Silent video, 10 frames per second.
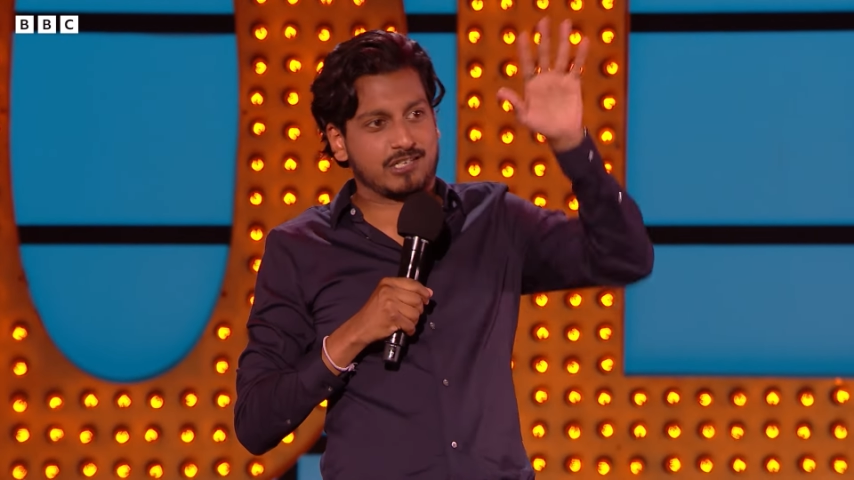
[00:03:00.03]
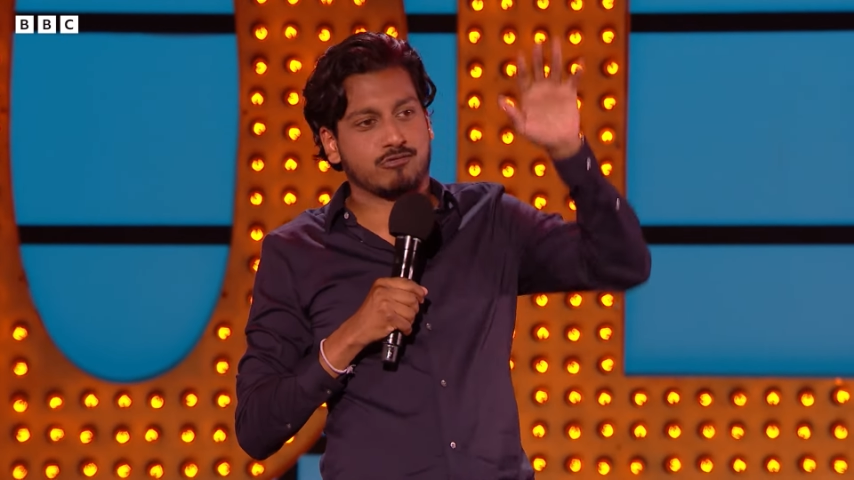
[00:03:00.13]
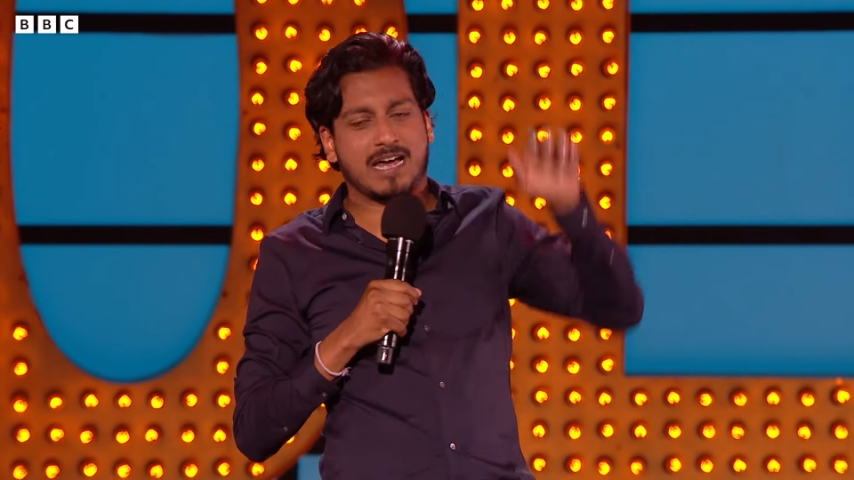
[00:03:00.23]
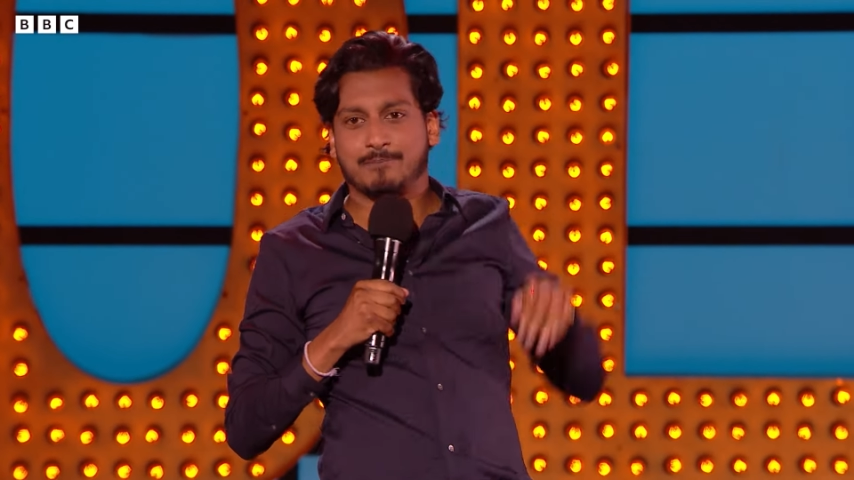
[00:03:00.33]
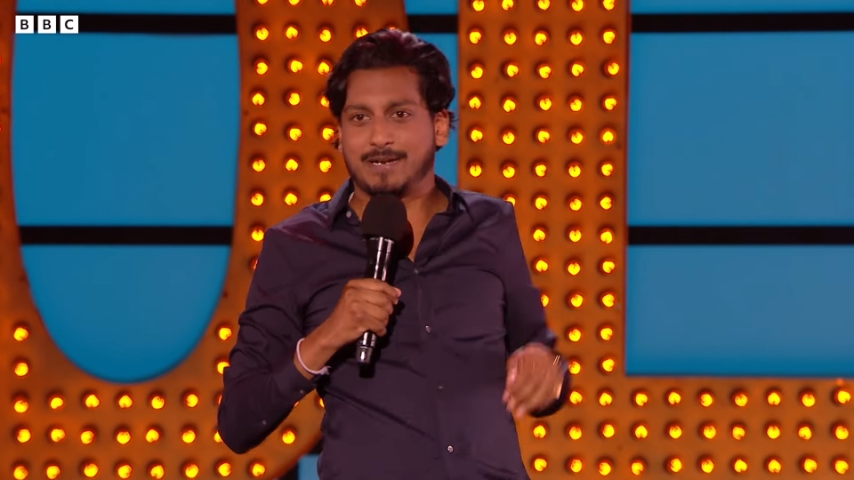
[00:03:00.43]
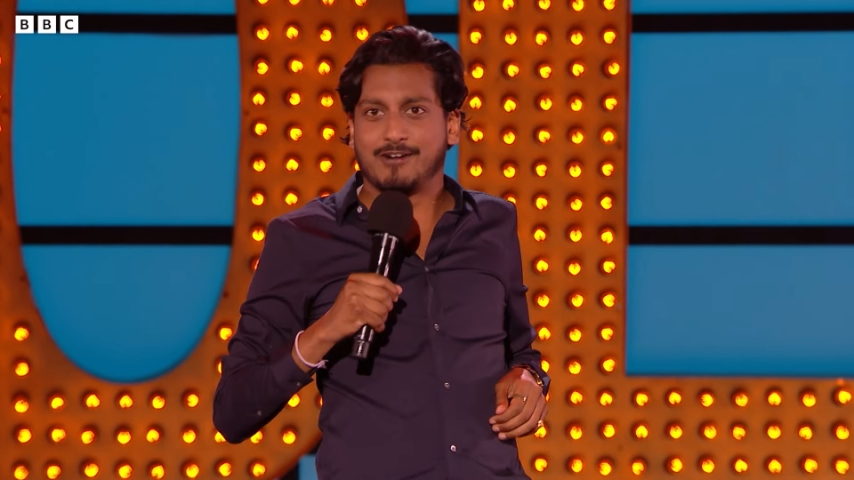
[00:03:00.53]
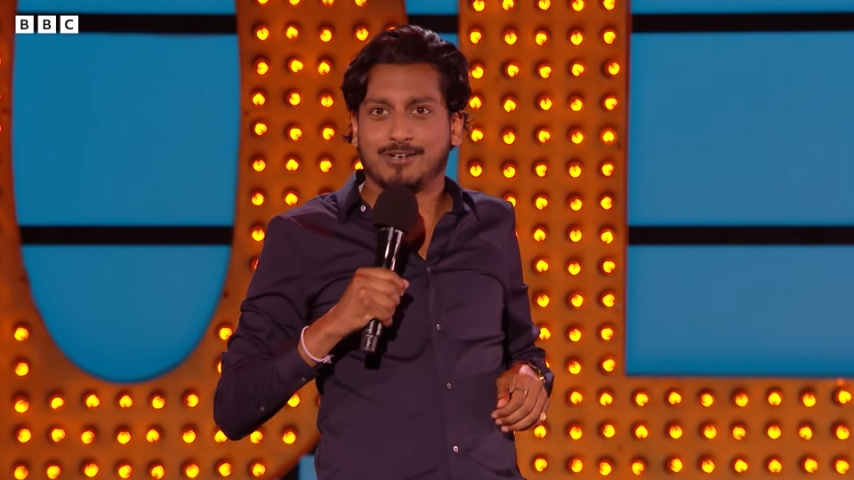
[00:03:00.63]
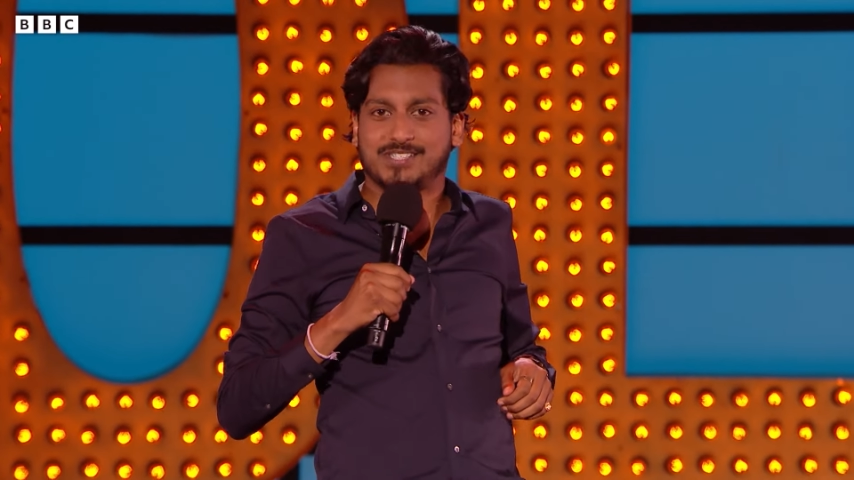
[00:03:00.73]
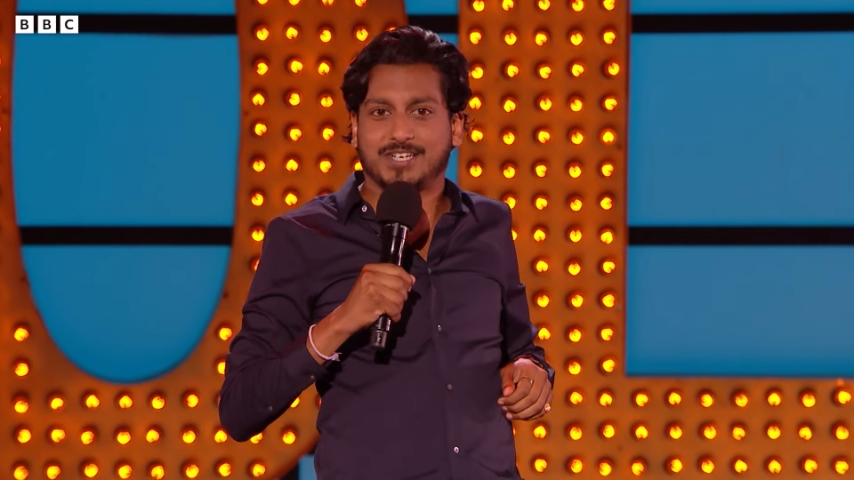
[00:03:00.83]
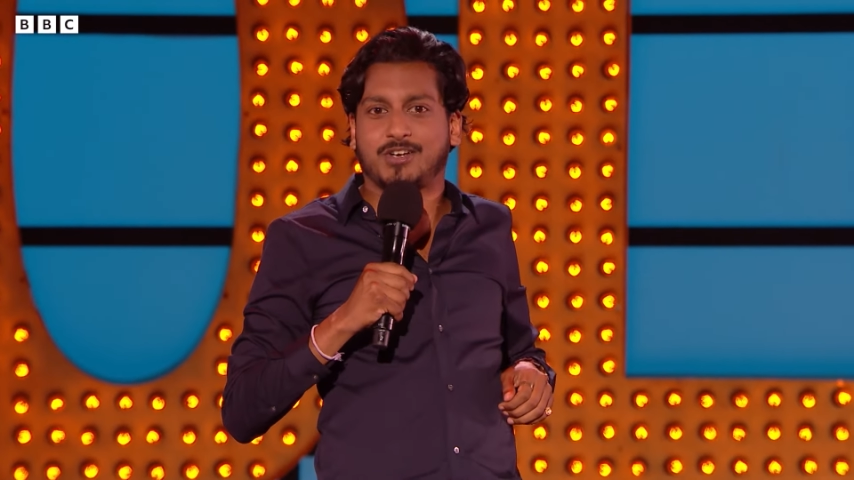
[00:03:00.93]

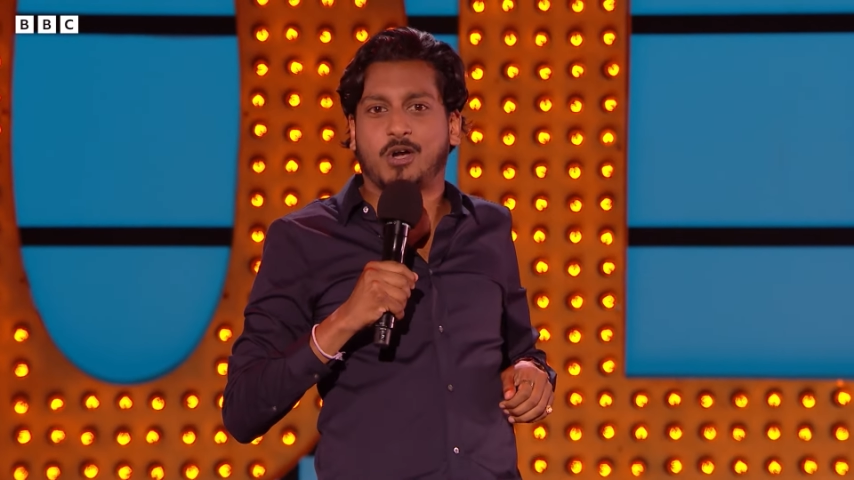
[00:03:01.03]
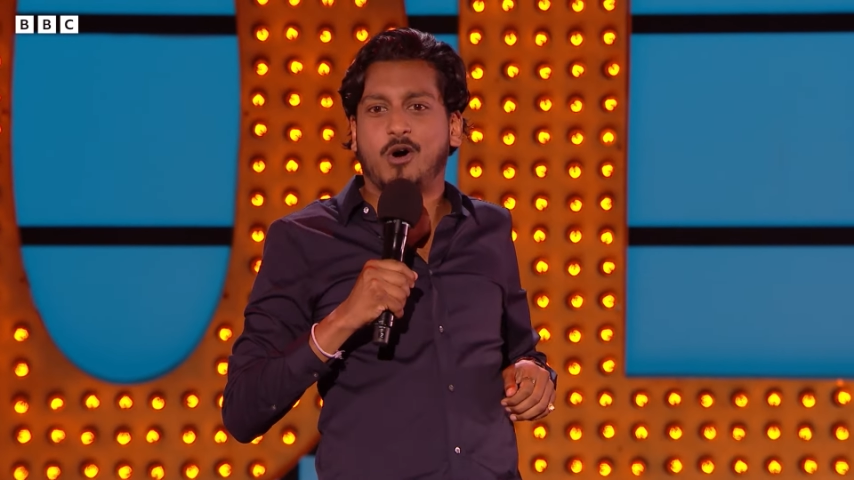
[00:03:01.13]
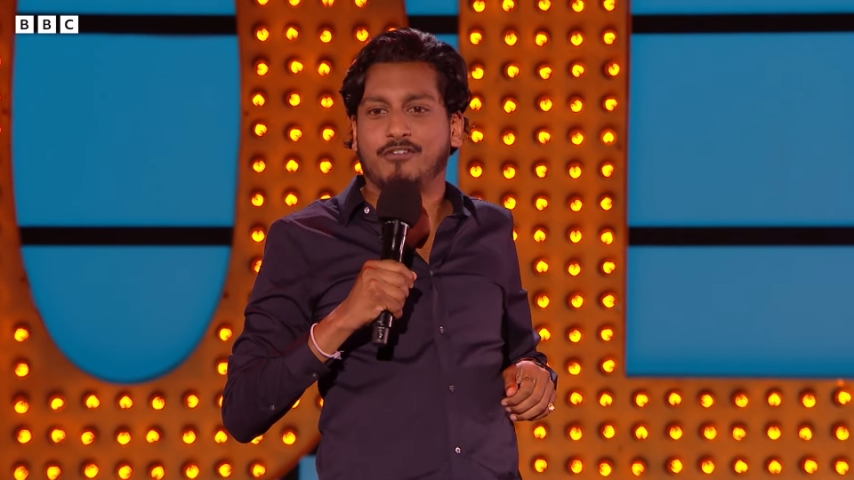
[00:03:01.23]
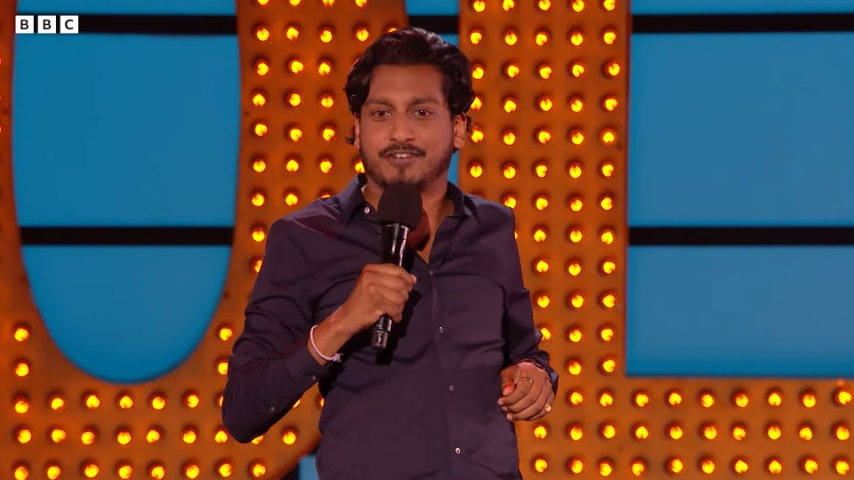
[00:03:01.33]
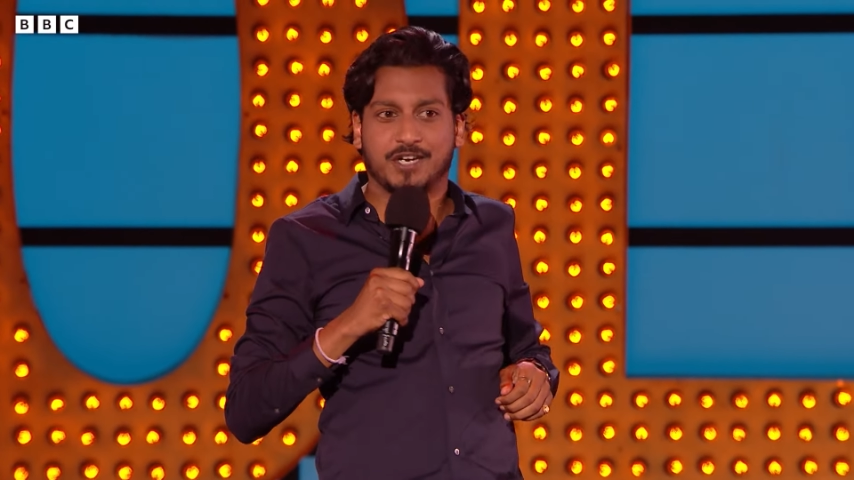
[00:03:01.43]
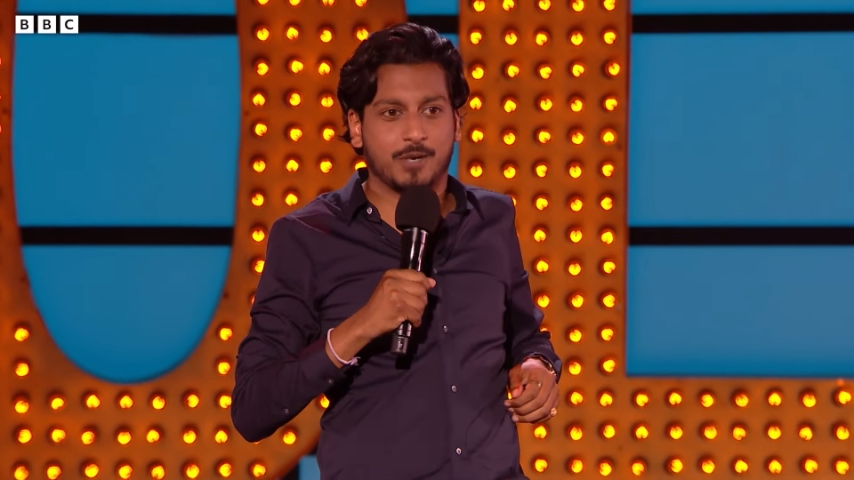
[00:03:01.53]
grandparent to cough and